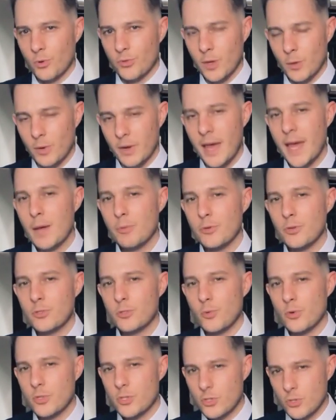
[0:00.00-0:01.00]
that will enable you to
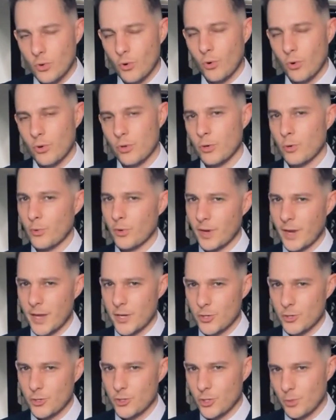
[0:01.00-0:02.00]
restore your
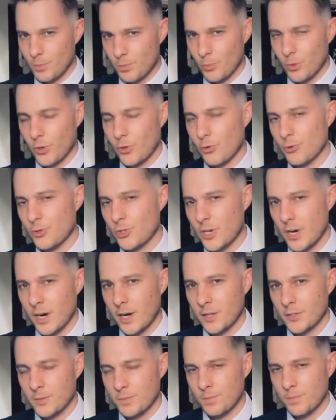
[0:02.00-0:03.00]
relationship with your
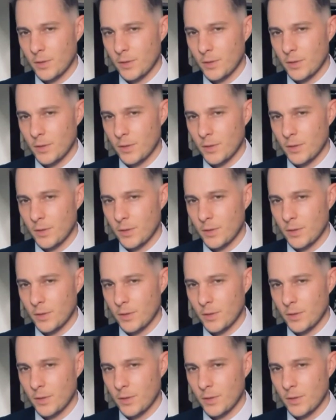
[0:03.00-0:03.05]
child.